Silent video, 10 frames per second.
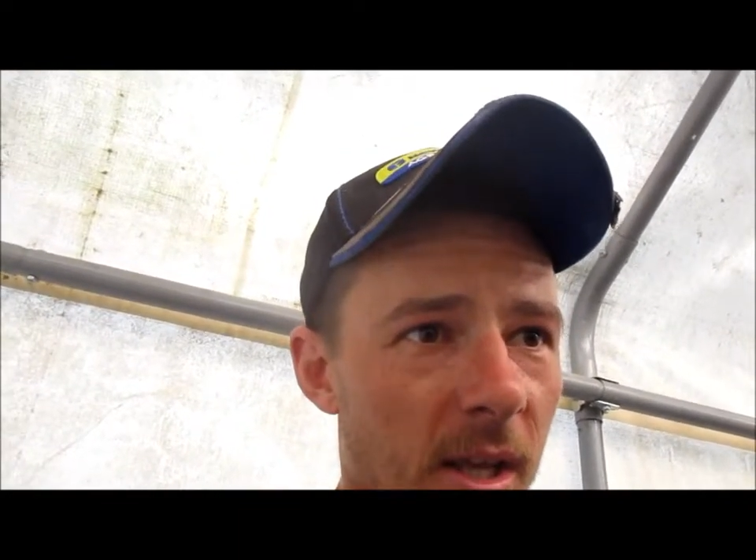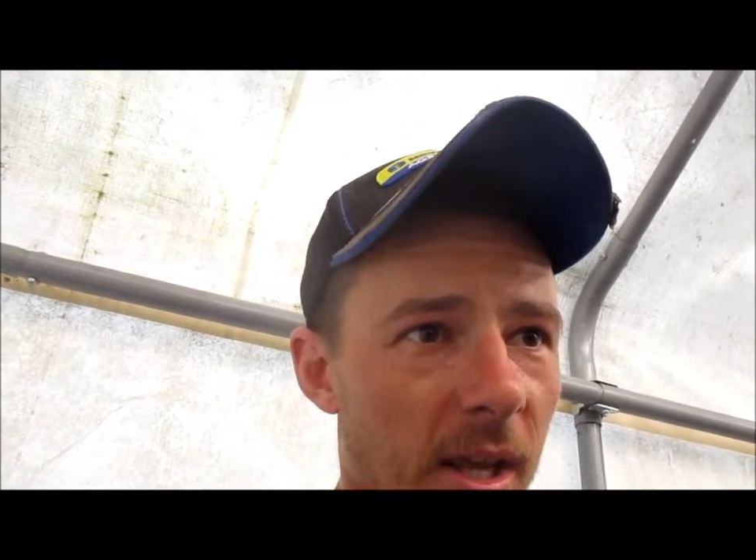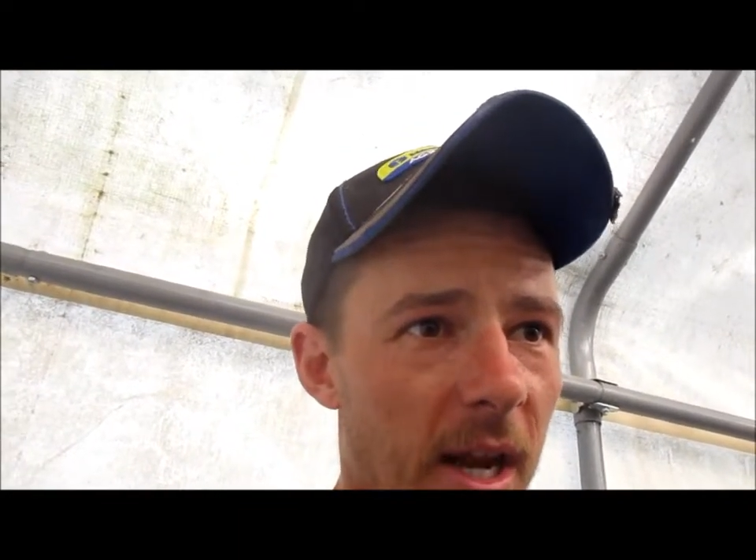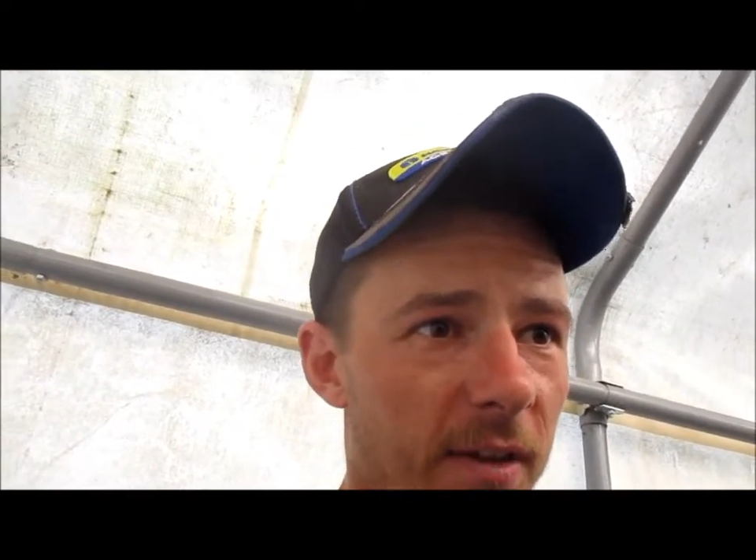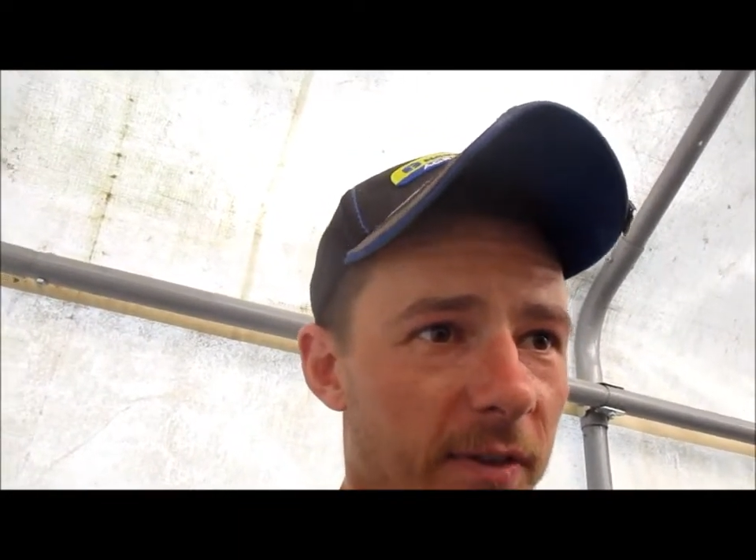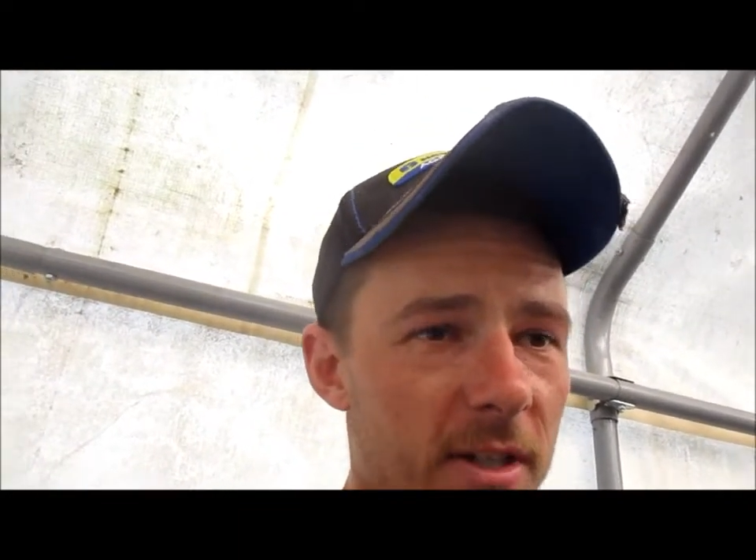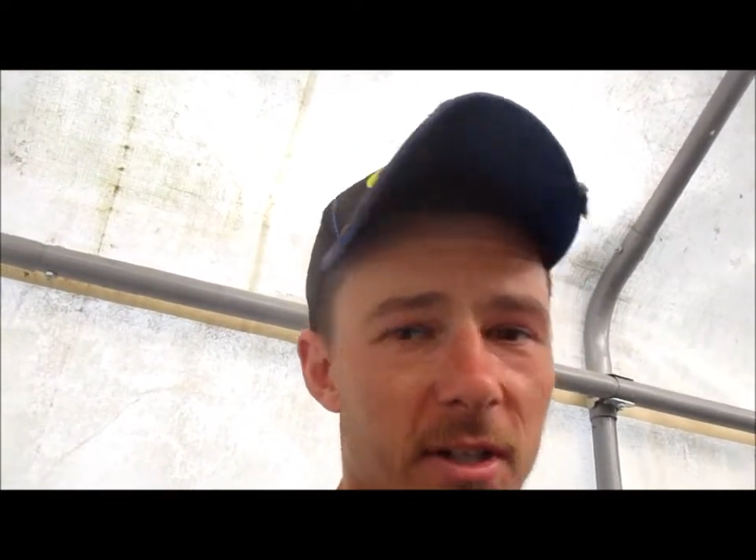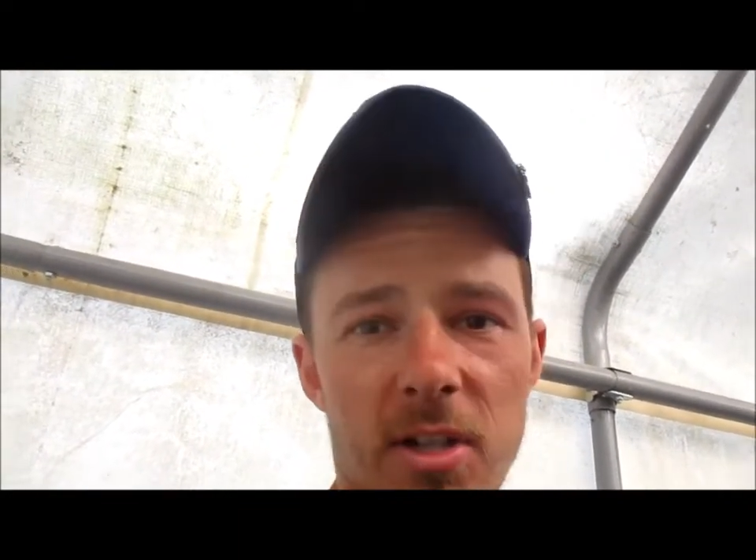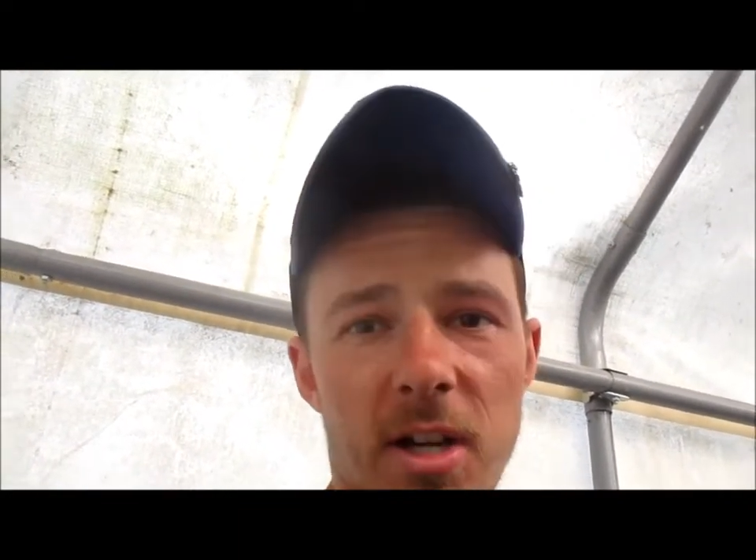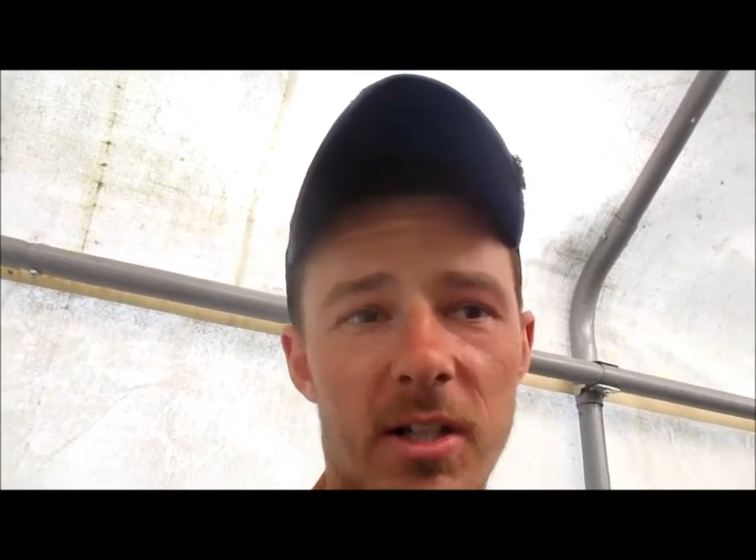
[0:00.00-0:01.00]
antifreeze in
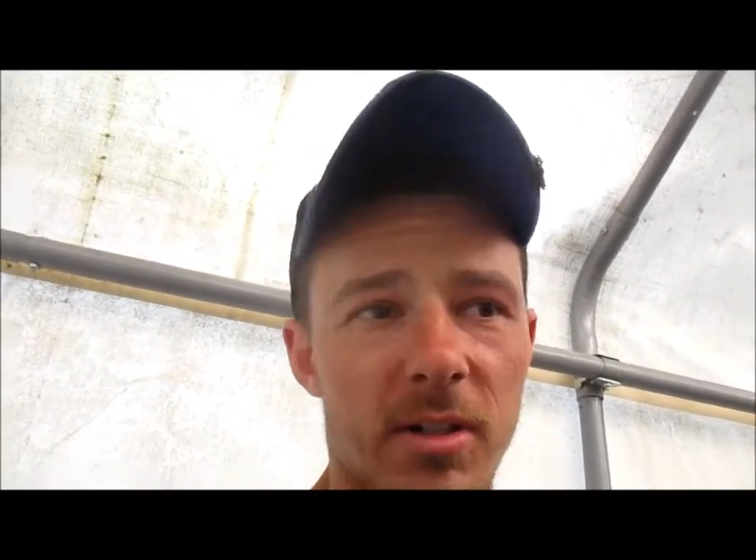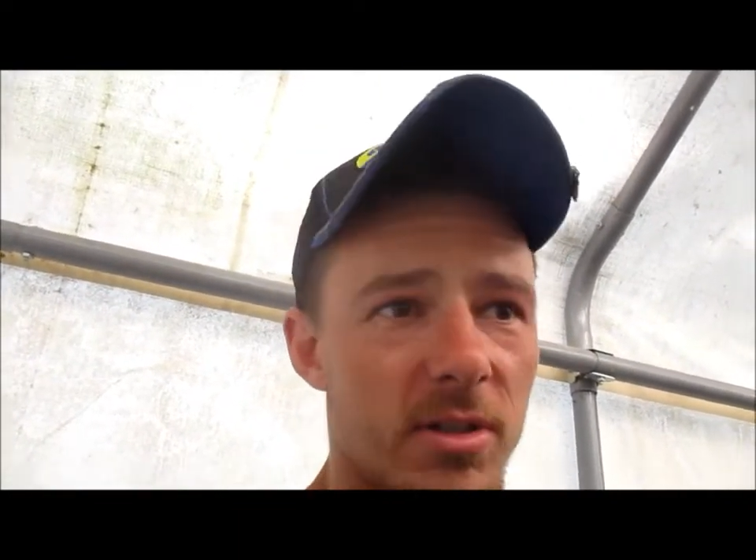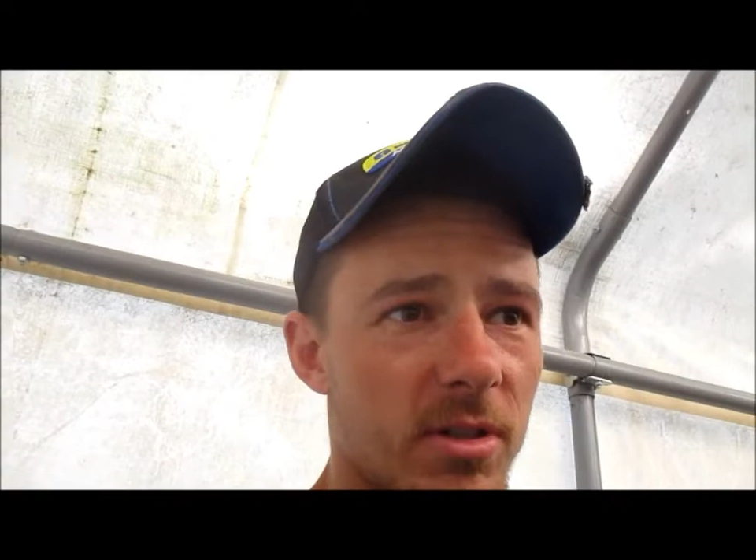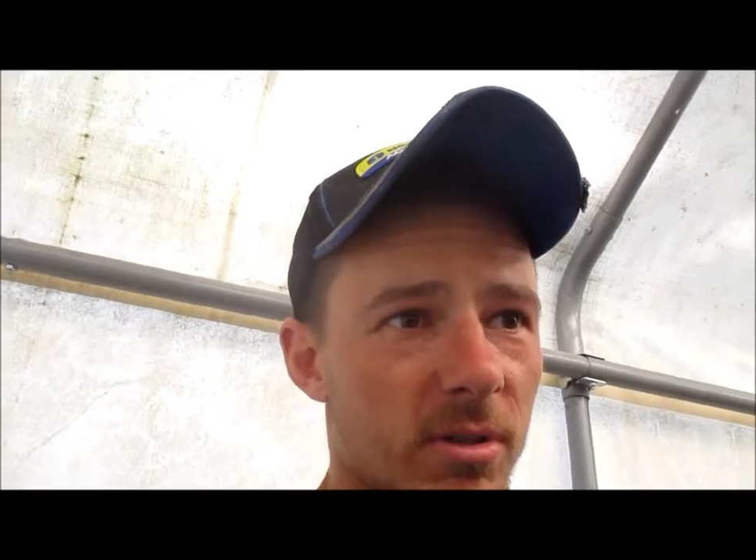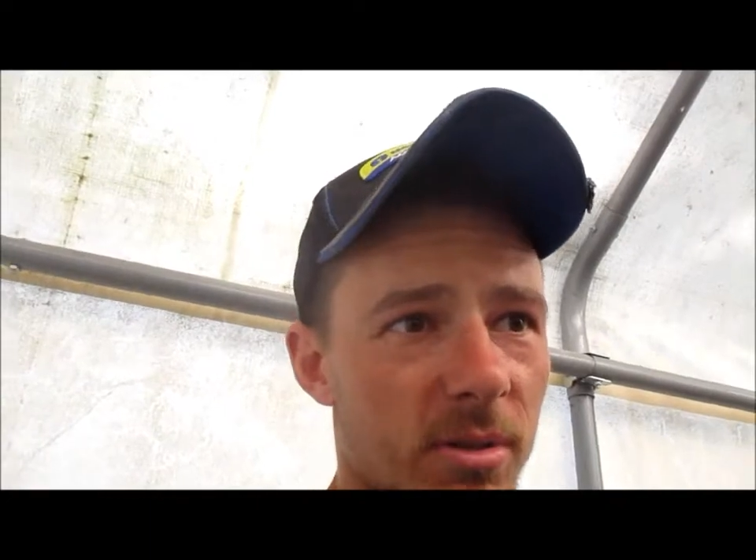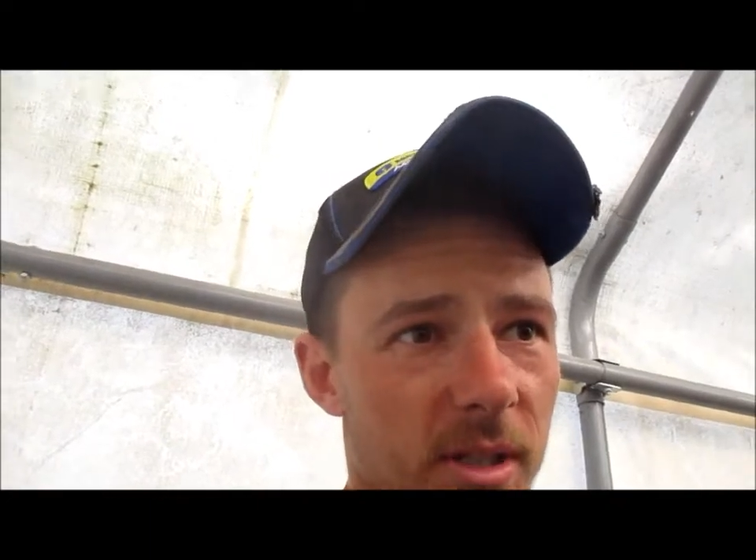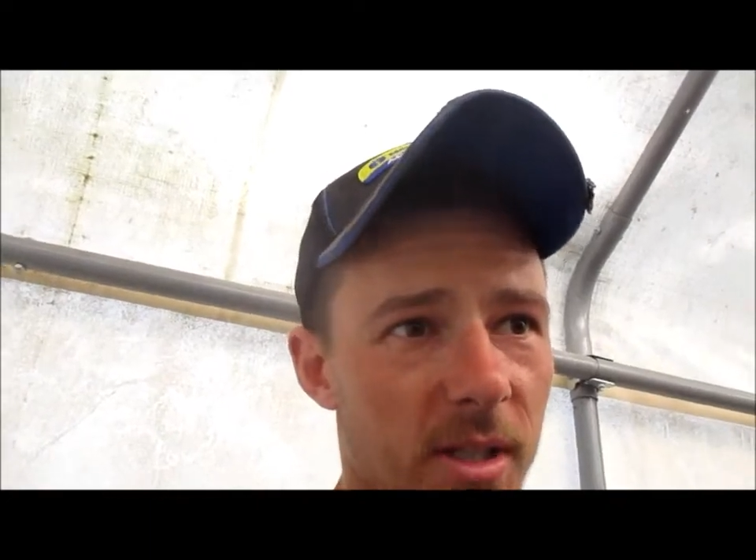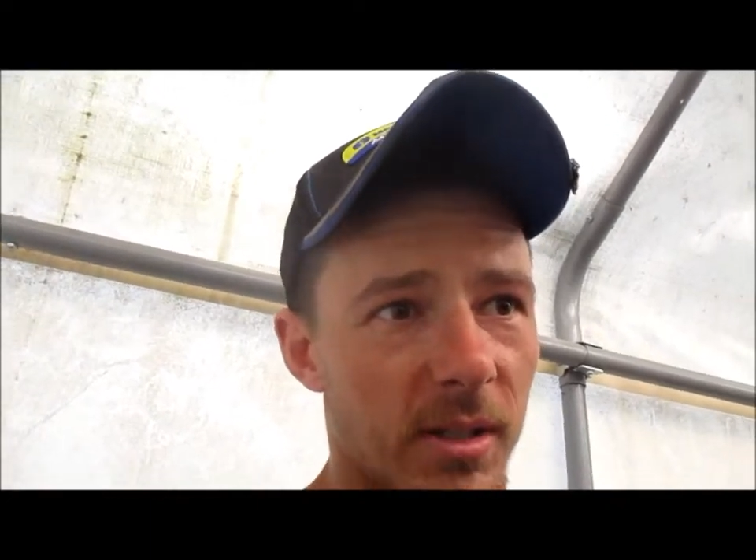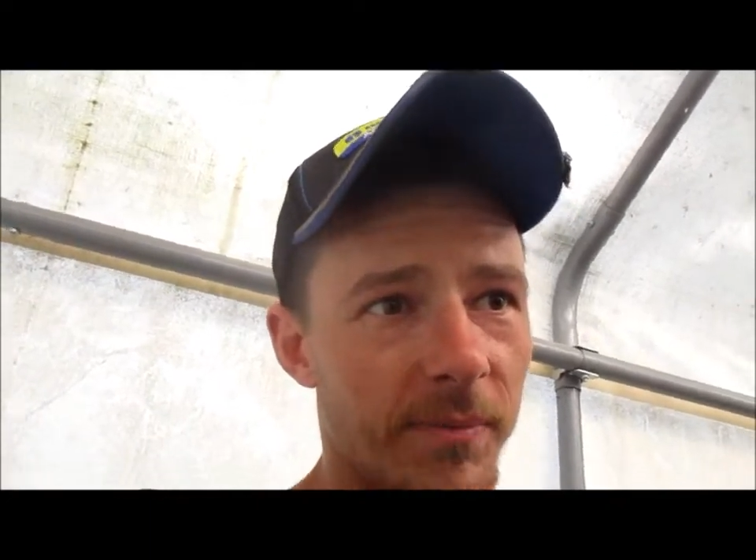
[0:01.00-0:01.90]
your tractor. So